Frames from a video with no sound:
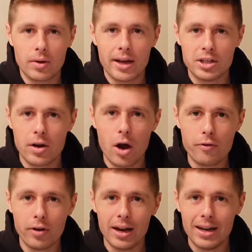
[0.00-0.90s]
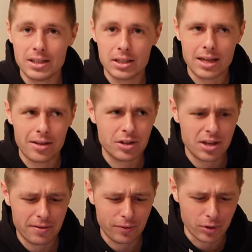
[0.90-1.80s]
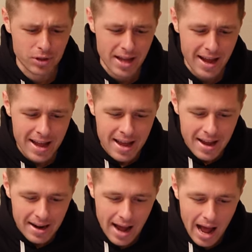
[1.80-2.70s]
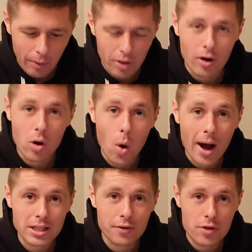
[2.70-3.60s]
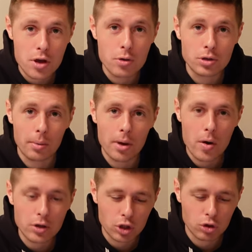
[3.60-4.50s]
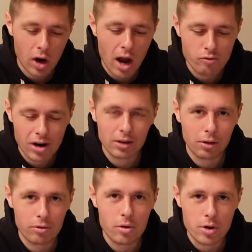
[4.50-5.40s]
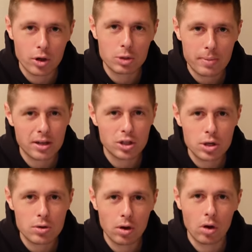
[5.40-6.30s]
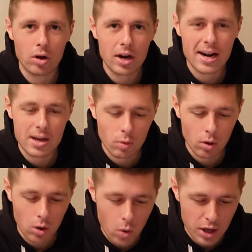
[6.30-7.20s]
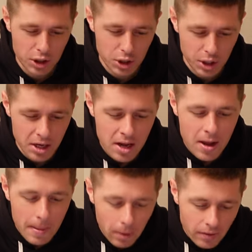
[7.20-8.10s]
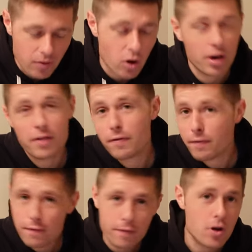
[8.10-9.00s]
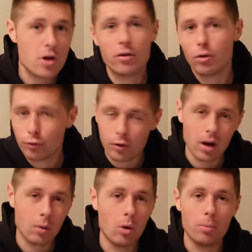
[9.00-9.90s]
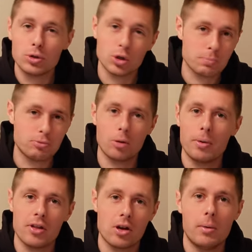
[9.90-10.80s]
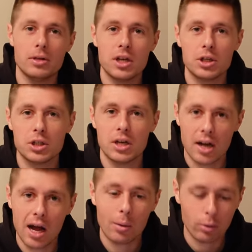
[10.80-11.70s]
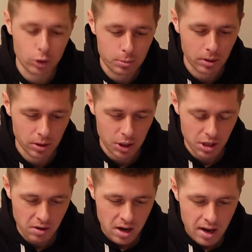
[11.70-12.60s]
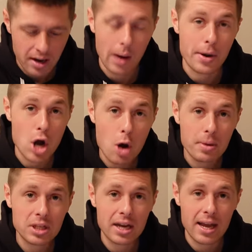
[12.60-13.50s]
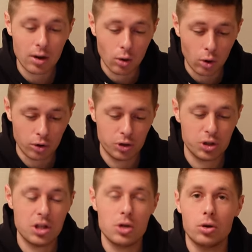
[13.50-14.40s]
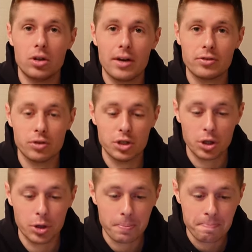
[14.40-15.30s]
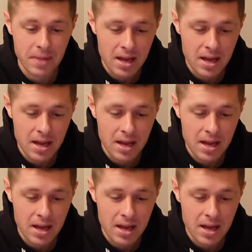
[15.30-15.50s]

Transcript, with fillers: Okay, so hopefully Liz has set the scene for us there. Now, there are quite a few, so I'm going to try and rattle through and not spend too long on any one question. But if you've got any further or follow up, just drop it in the comment section and I will respond to you. Now, in no particular order, just in the order that I've screenshot them.